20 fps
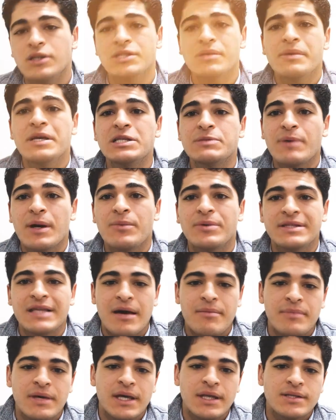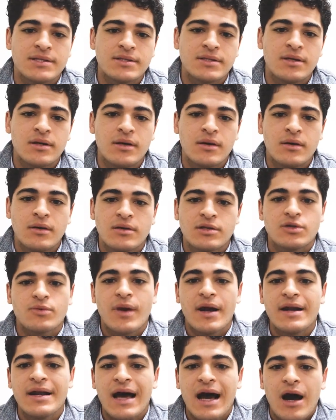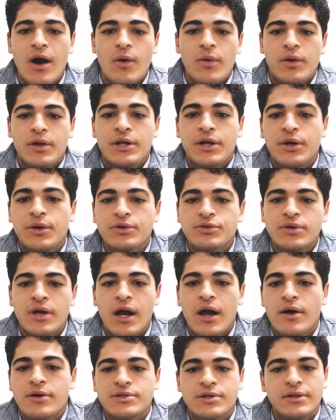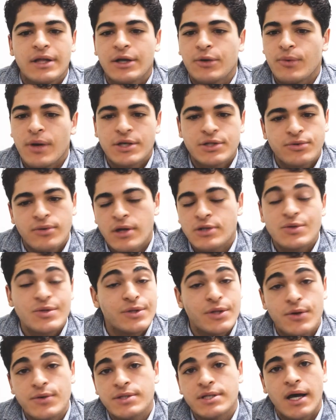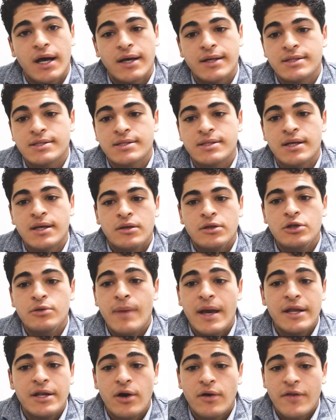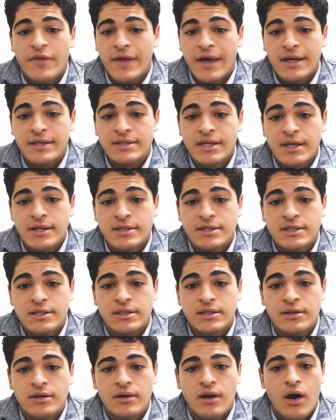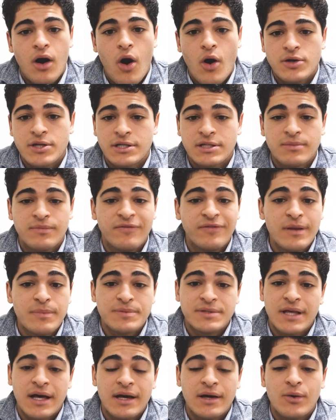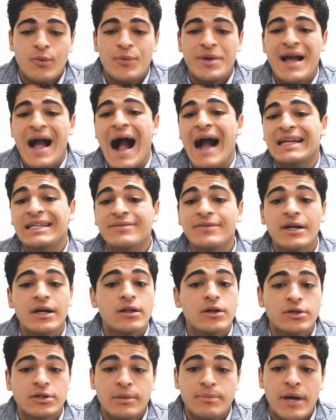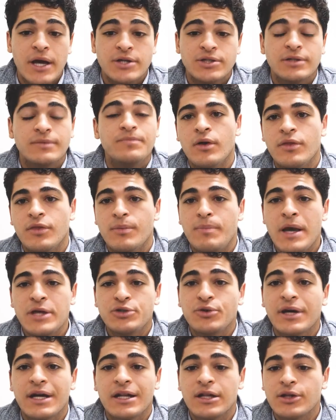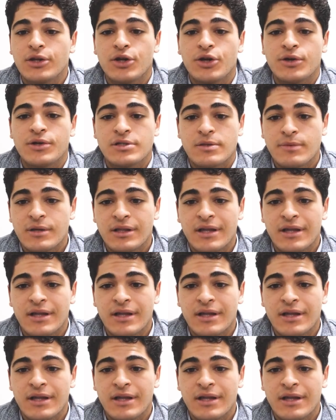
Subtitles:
so let me explain what that means. So right now, clinical trials are like restaurants with no signs. You may know that they exist. Our system flips that. We actively alert the patient. The patient will get an alert, something